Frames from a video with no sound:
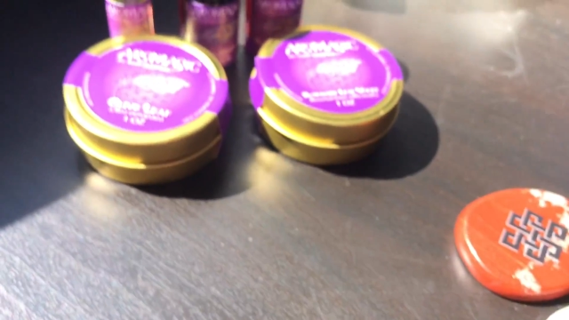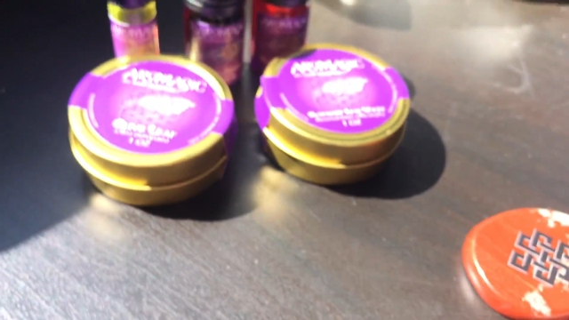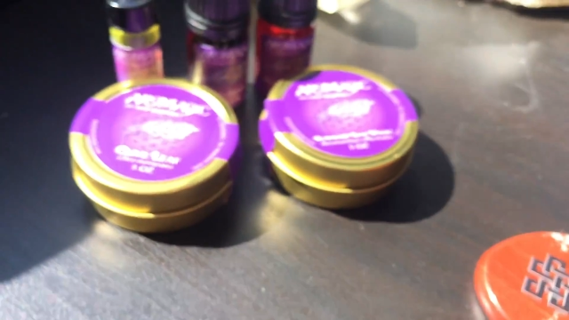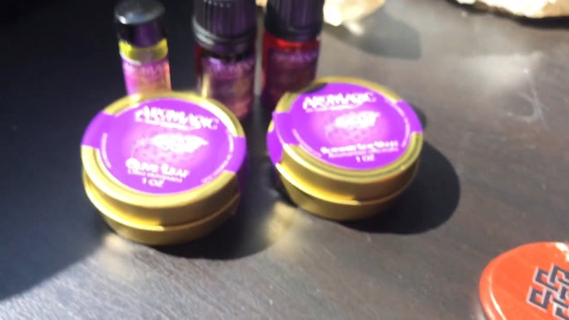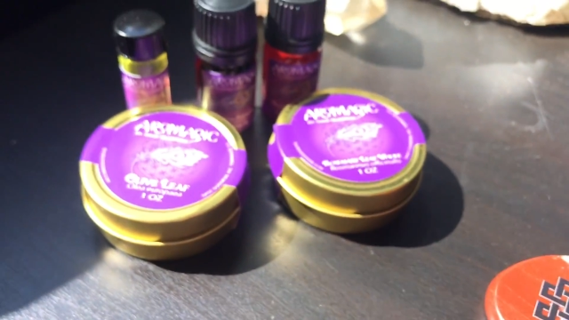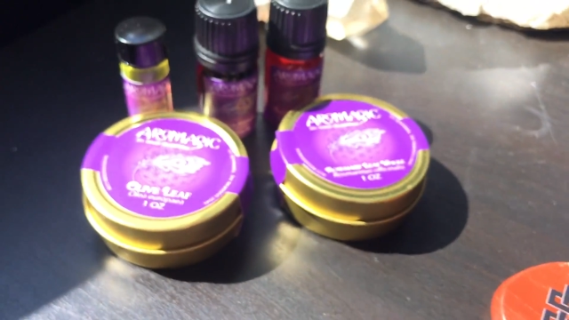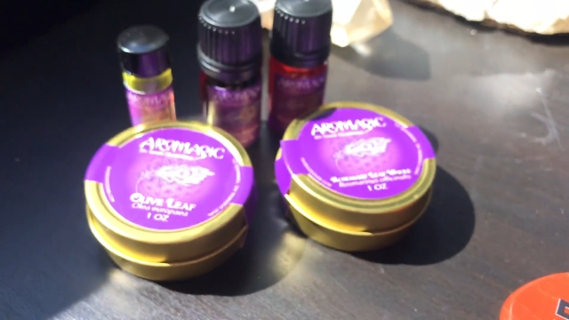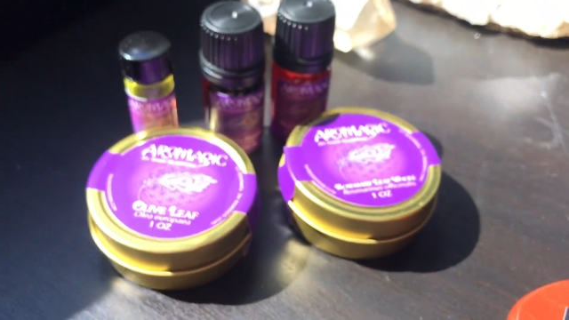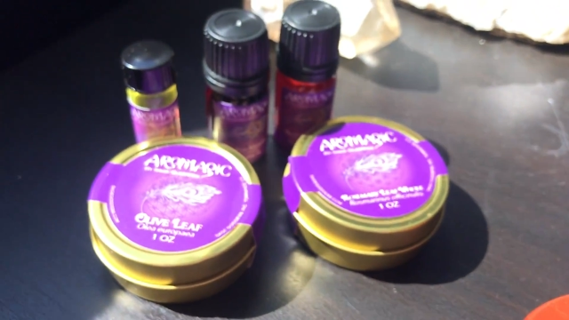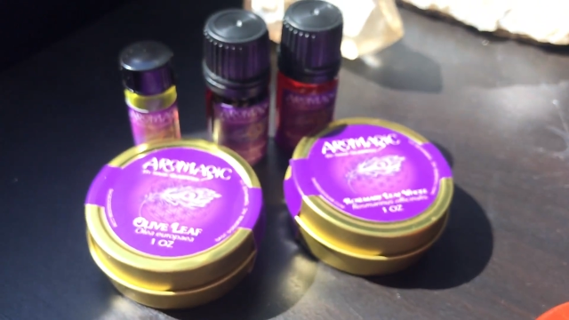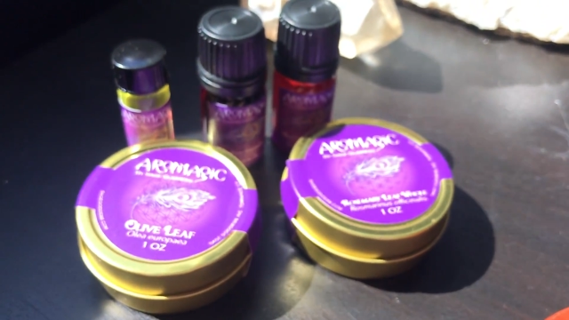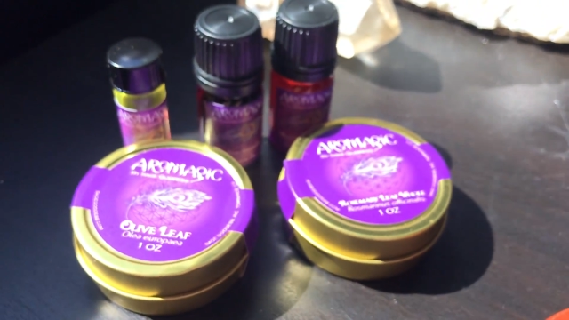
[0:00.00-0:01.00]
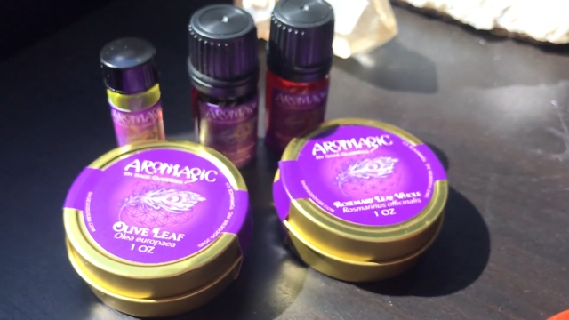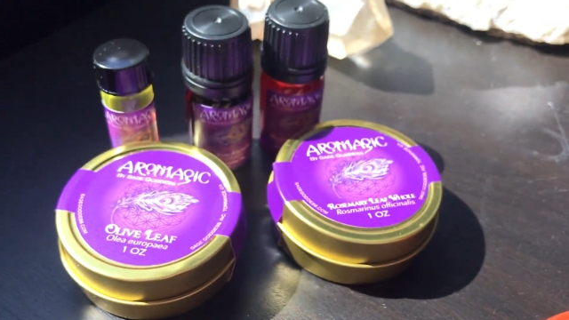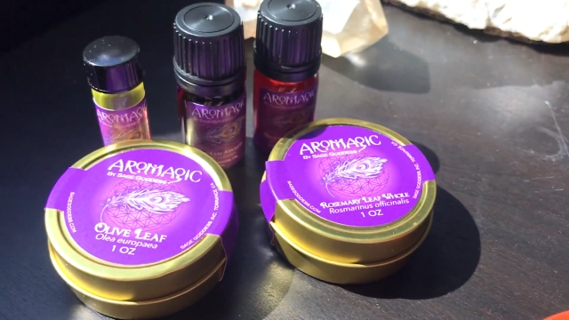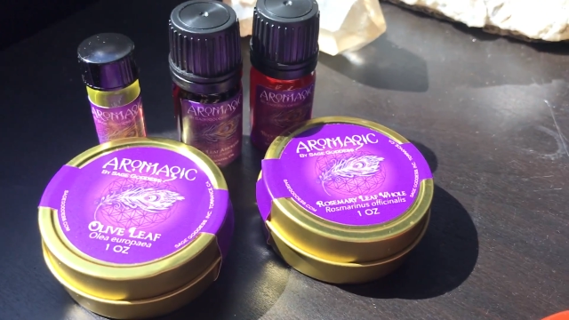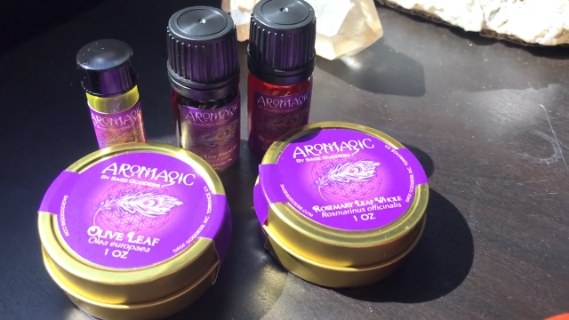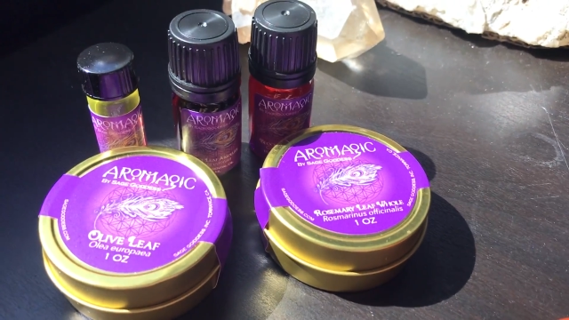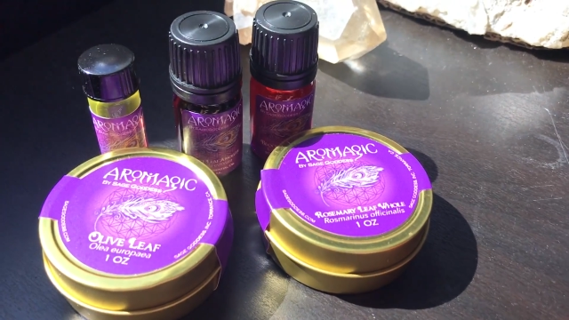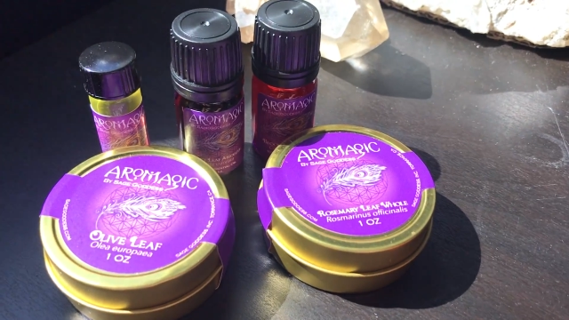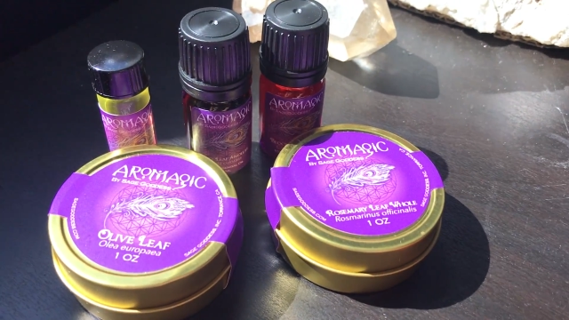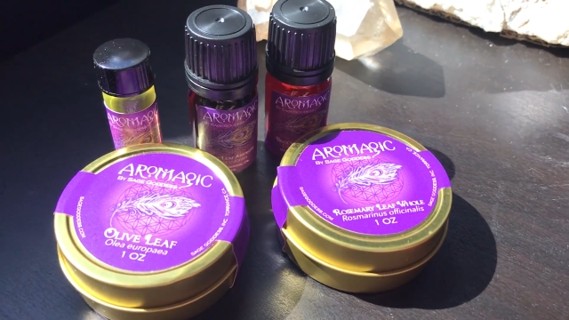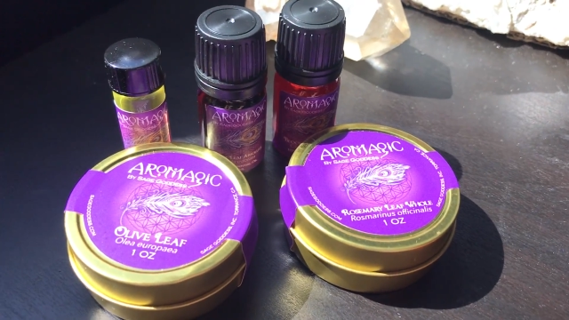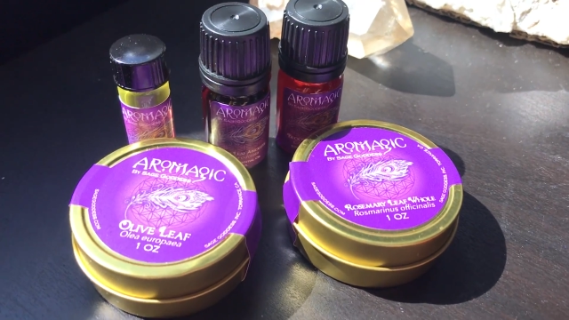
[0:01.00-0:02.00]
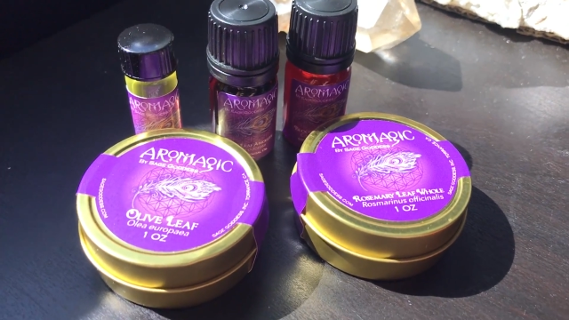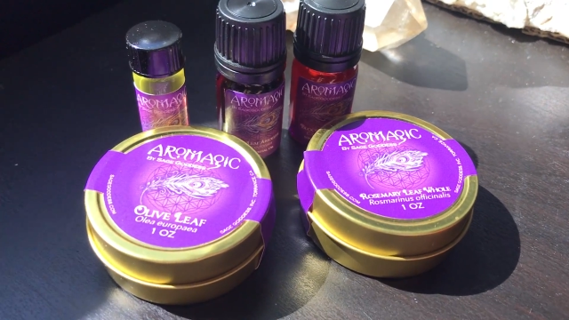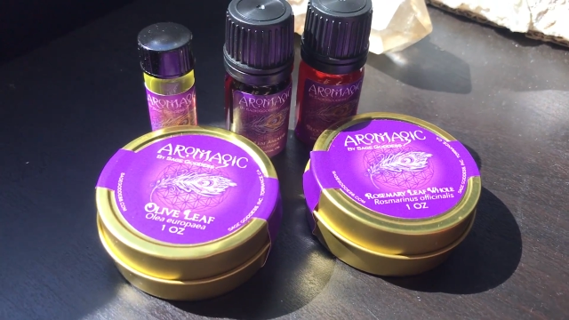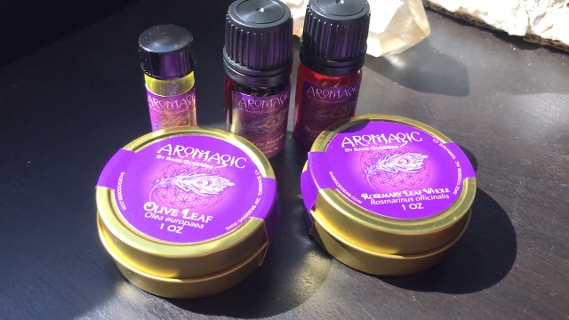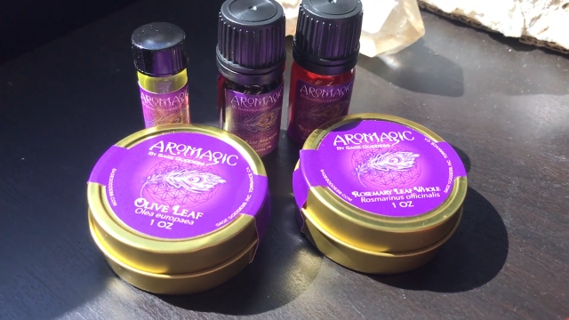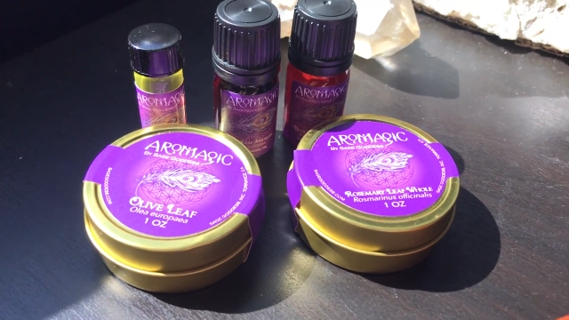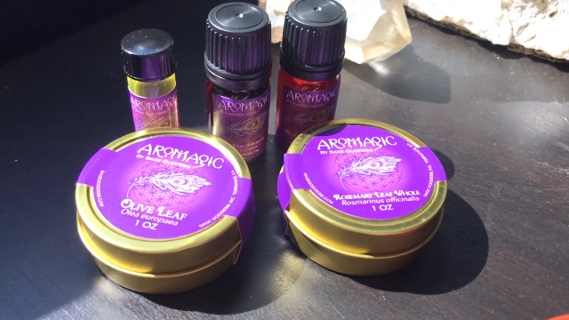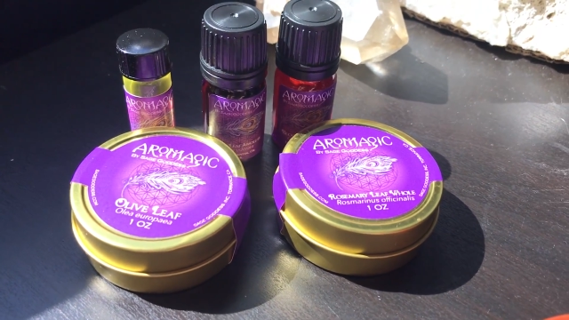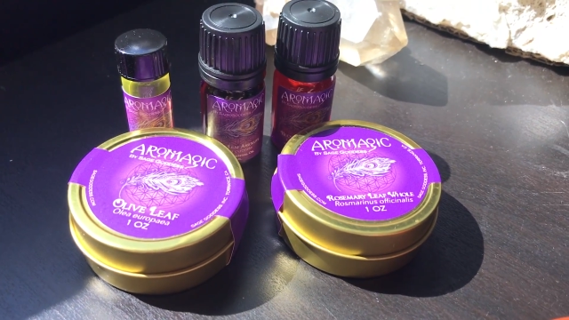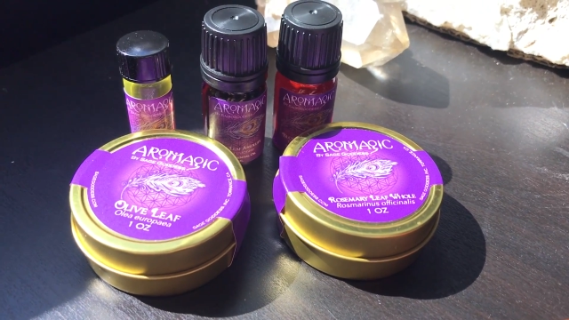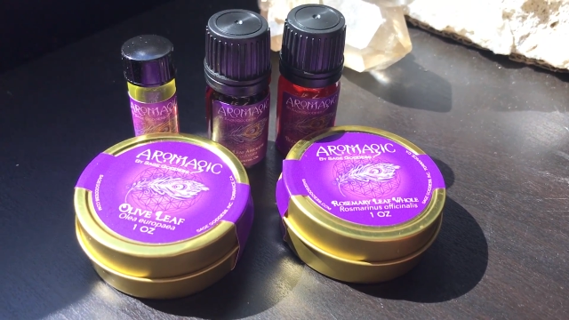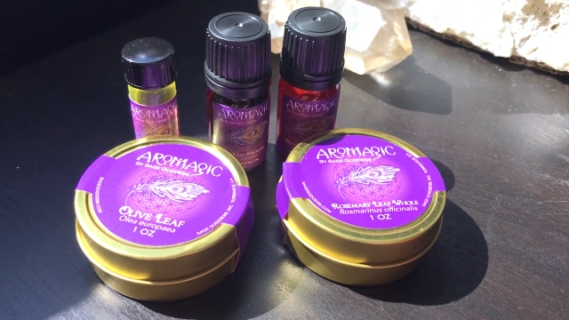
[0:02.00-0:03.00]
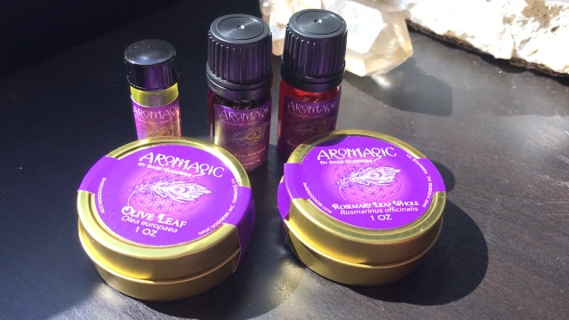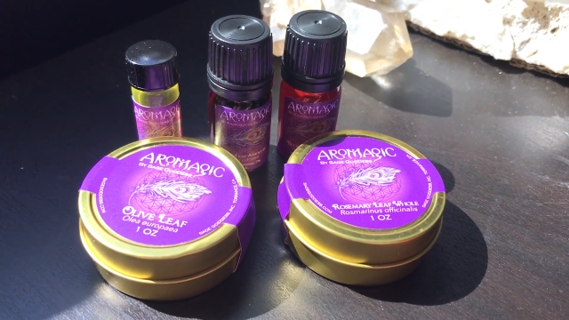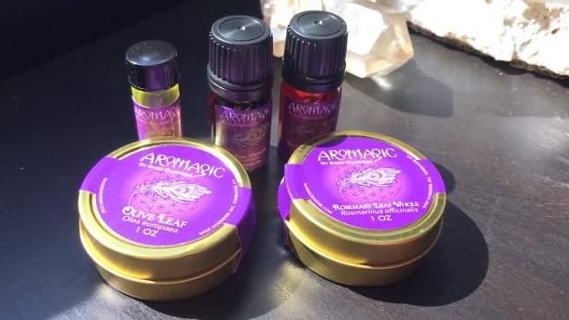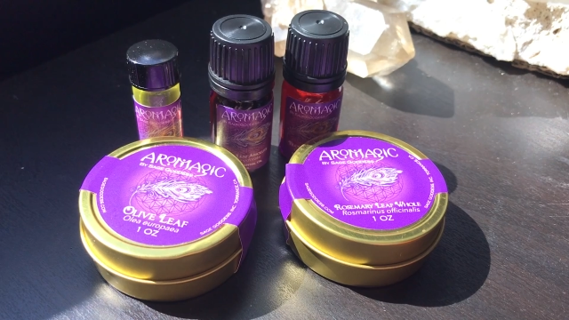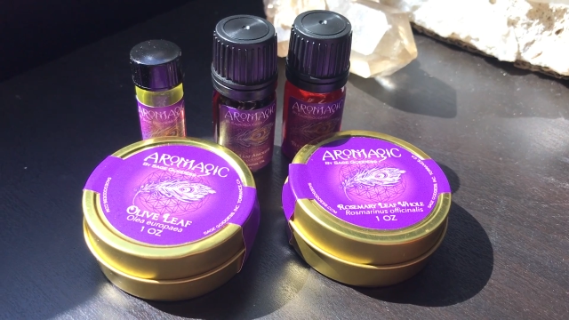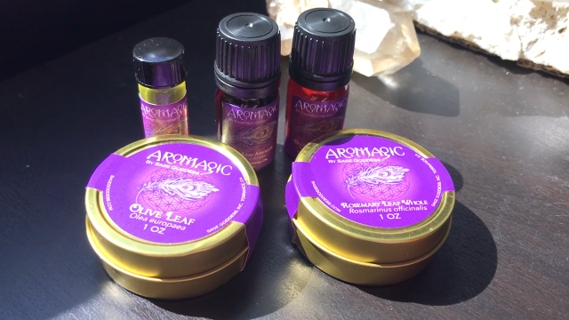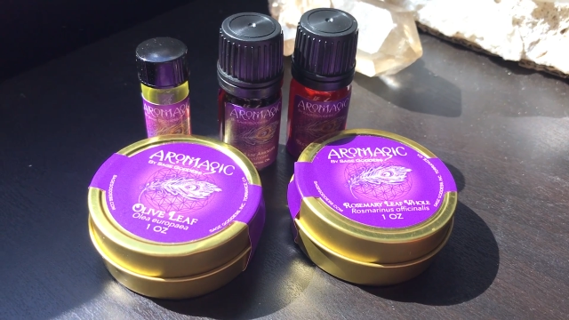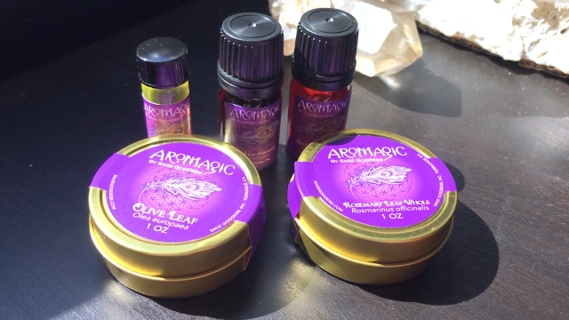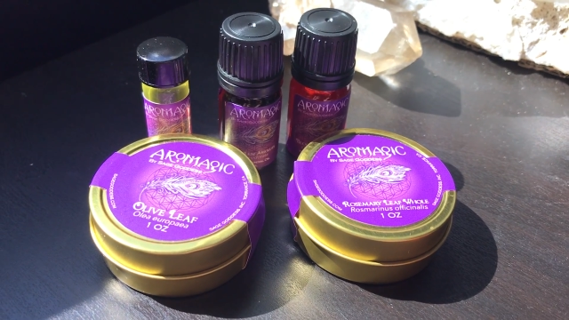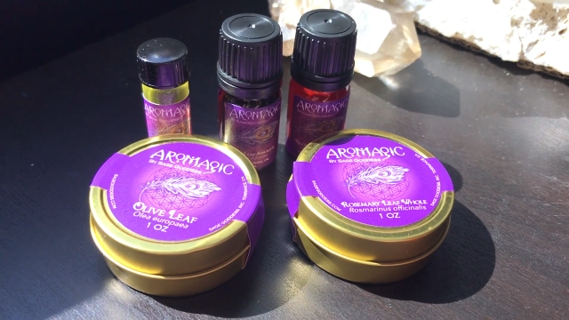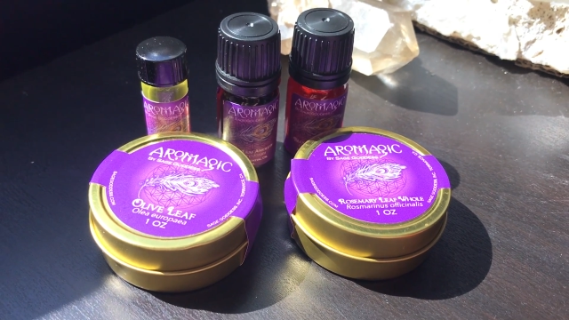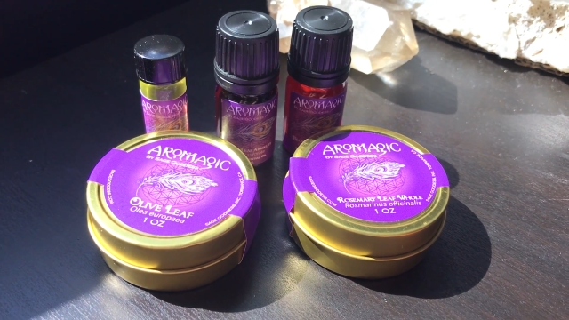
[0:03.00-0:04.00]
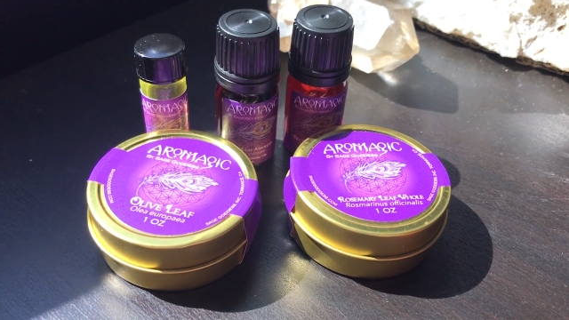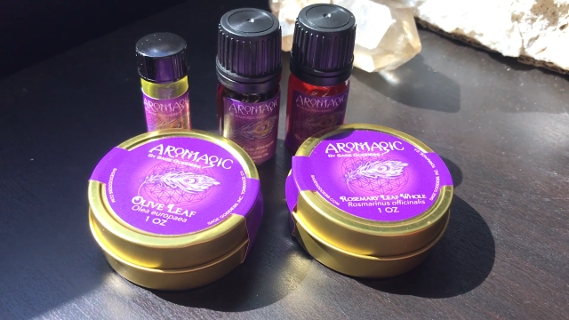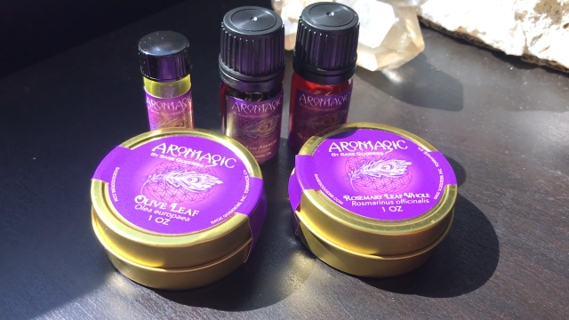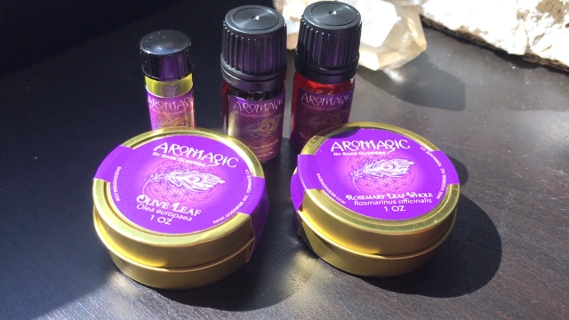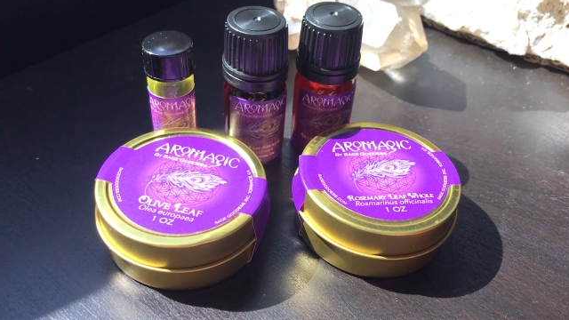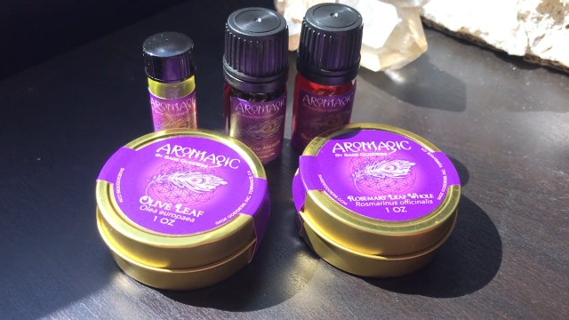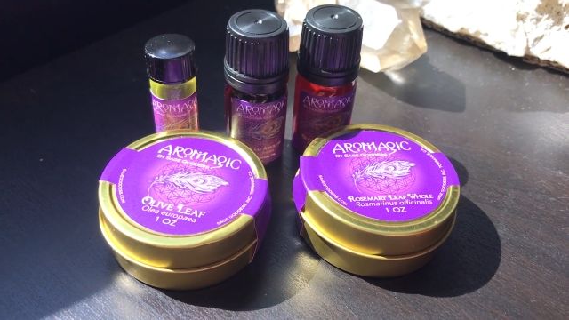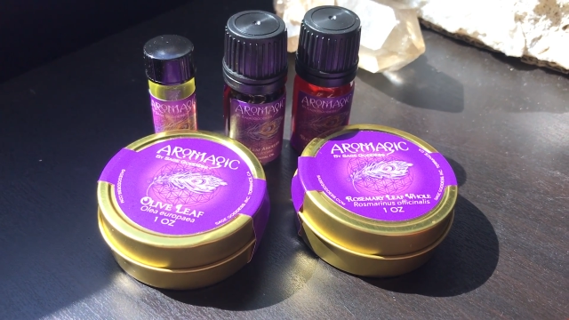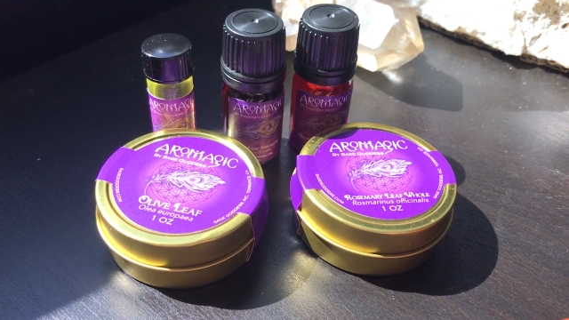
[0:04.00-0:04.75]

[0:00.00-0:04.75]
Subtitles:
(no speaker visible)